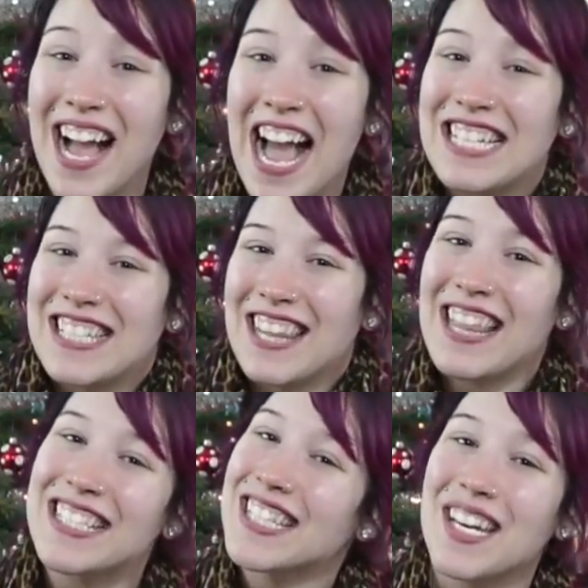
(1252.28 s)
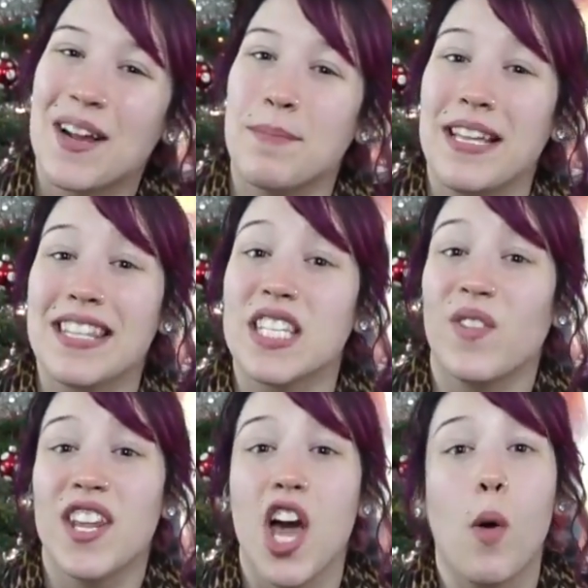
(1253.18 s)
guys. That's gonna complete this
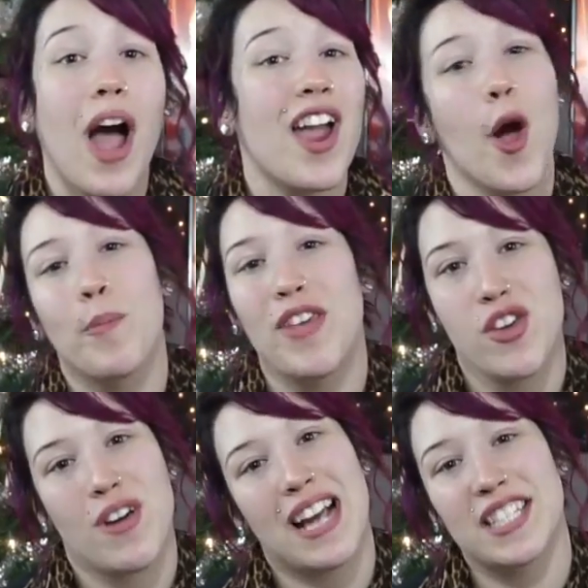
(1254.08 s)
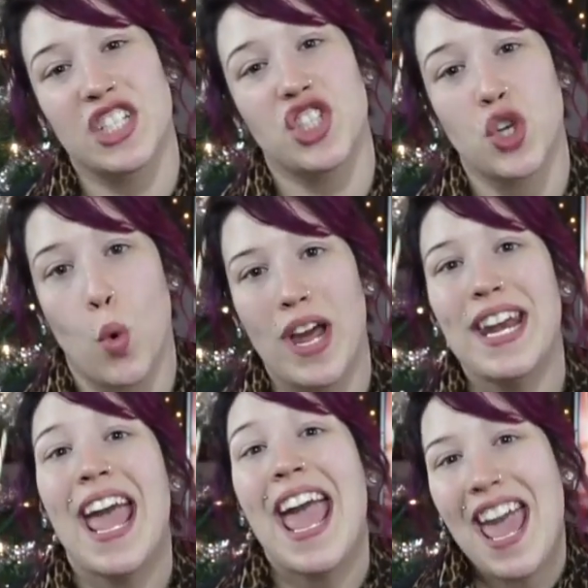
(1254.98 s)
video. I hope that you guys
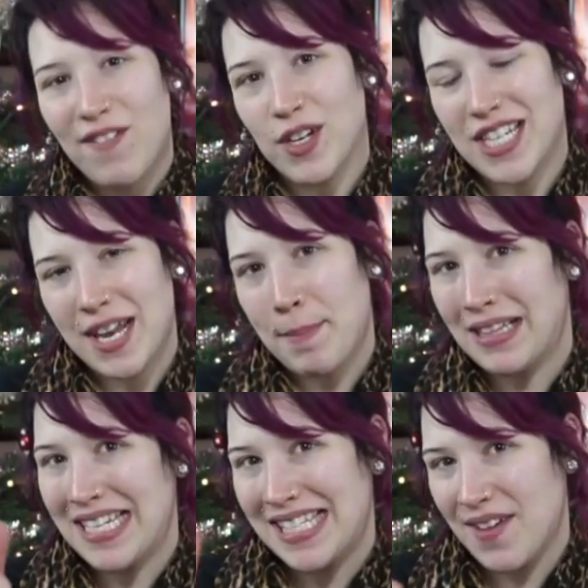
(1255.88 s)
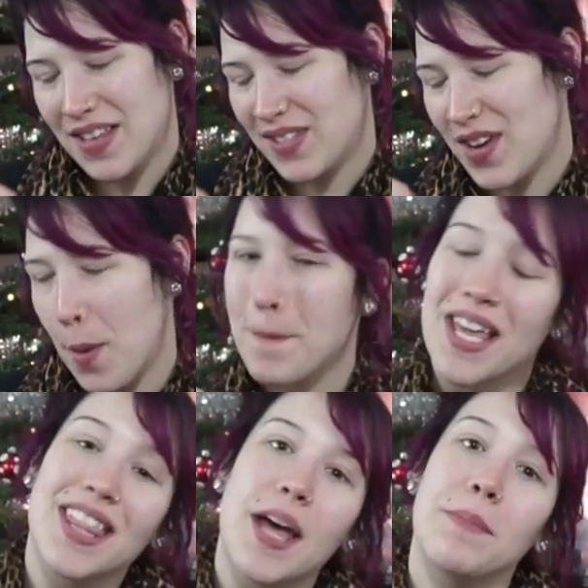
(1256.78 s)
enjoyed. If you did, please give this video a
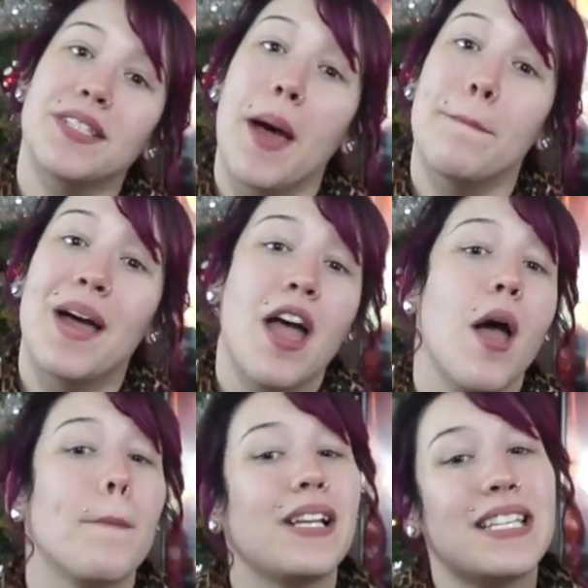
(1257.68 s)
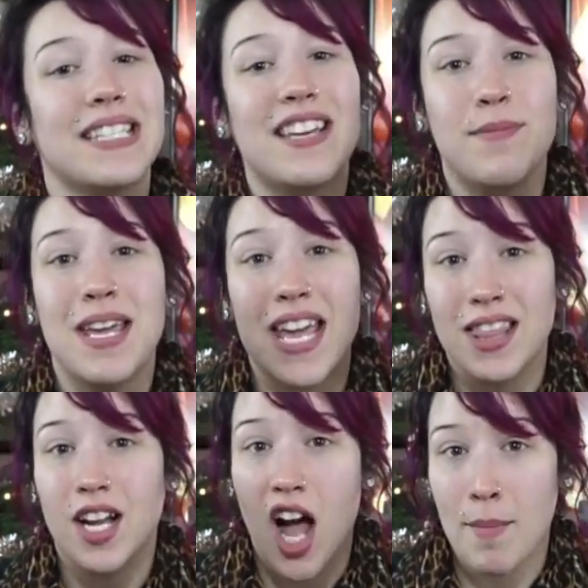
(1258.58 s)
big thumbs up. Please leave me
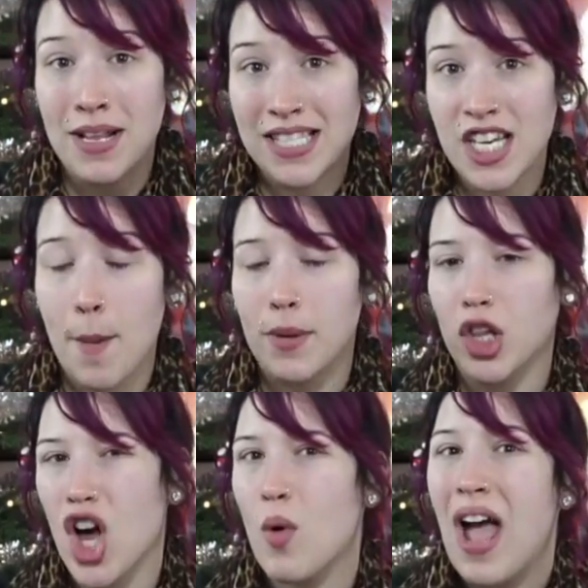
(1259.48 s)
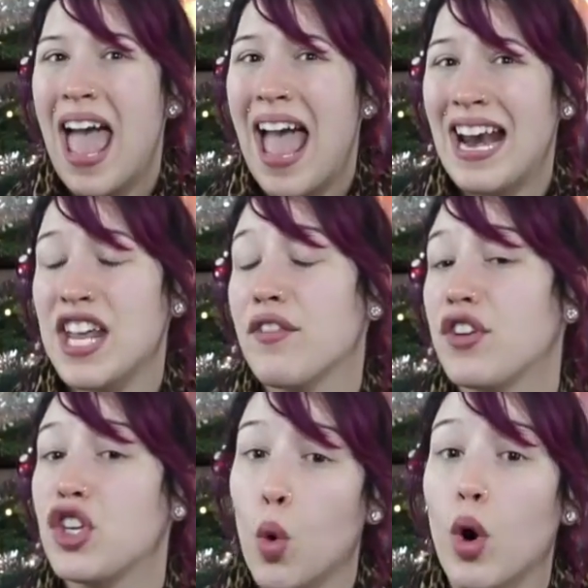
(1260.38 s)
in the comments down below any of
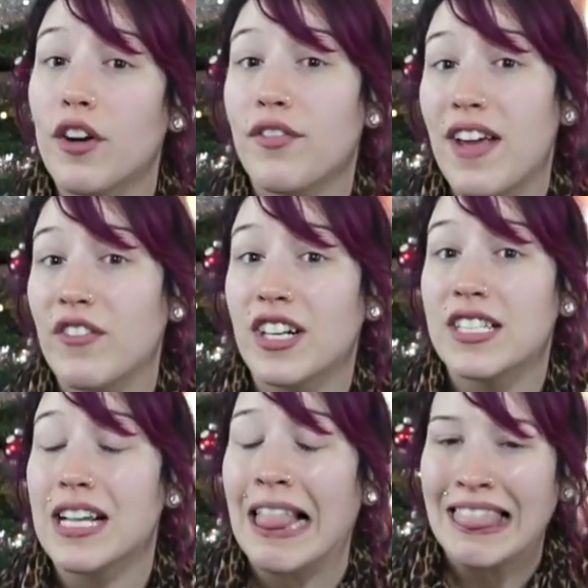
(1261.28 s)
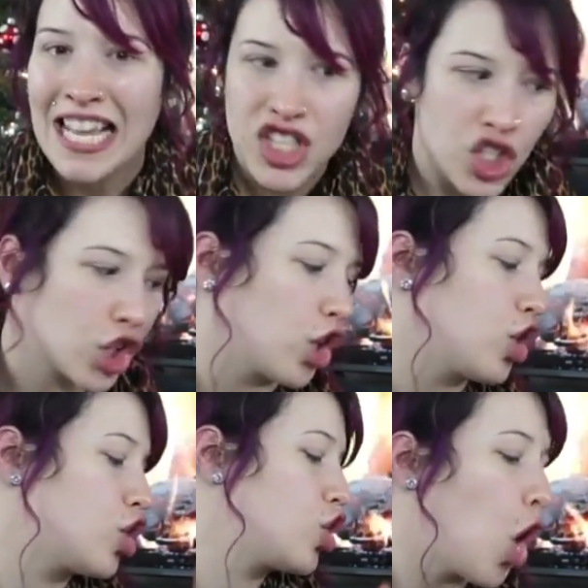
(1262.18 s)
your favorite
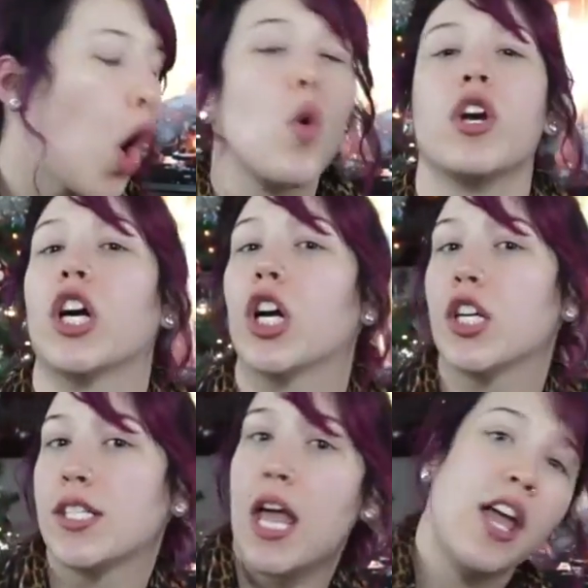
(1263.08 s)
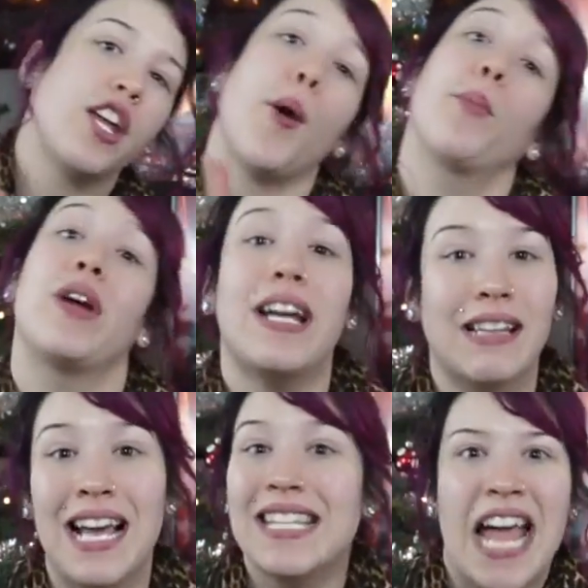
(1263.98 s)
cleansers, toners, you know,
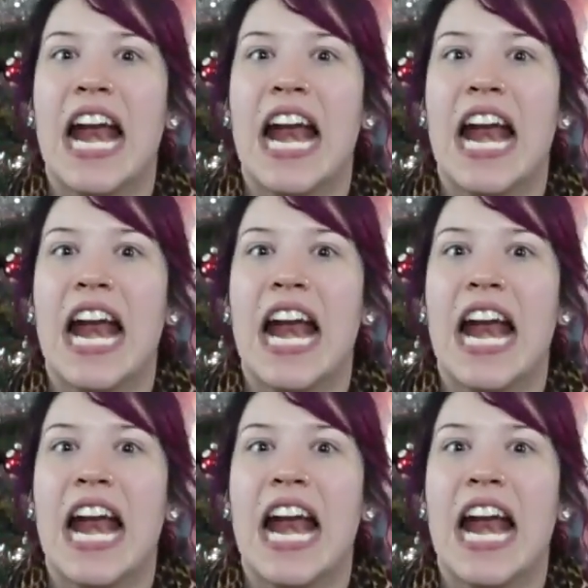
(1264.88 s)
pre-cleanse,